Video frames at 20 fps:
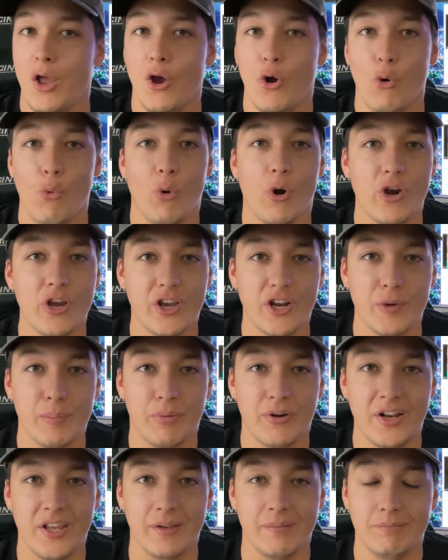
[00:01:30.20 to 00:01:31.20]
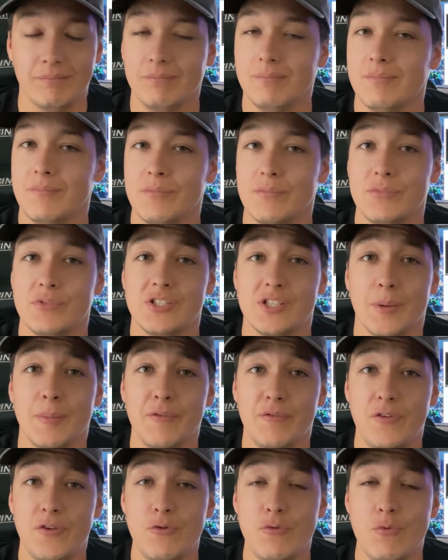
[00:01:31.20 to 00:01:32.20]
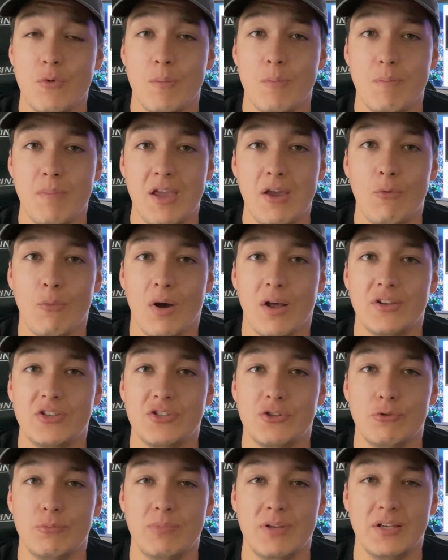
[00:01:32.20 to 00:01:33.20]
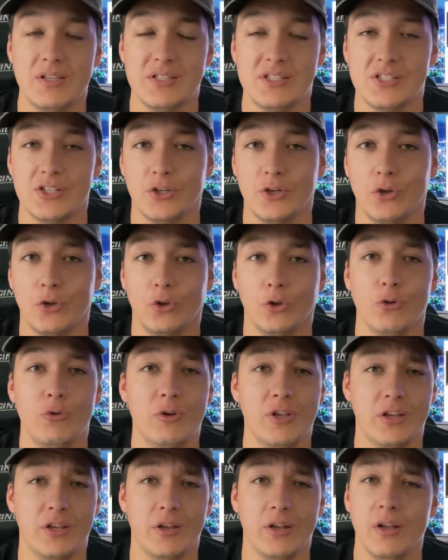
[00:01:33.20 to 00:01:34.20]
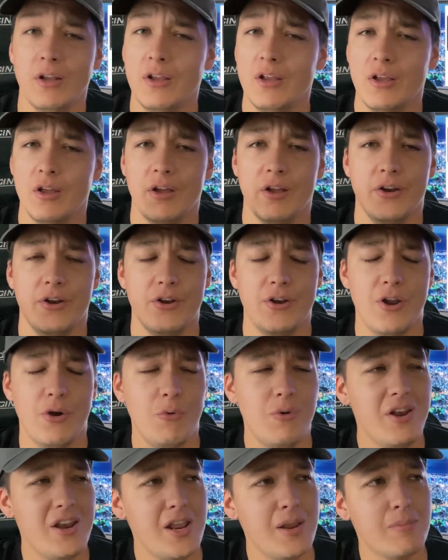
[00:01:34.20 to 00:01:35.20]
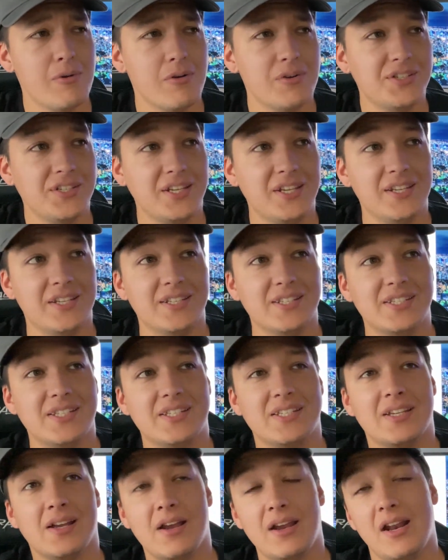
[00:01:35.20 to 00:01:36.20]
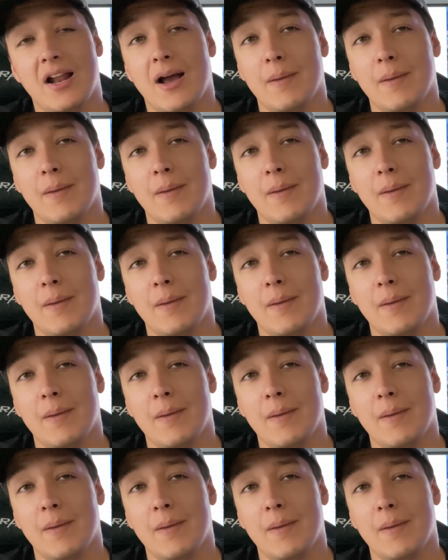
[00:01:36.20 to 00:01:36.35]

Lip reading: Where are you going to put it? Some of you may want to be secluded, no neighbors in sight.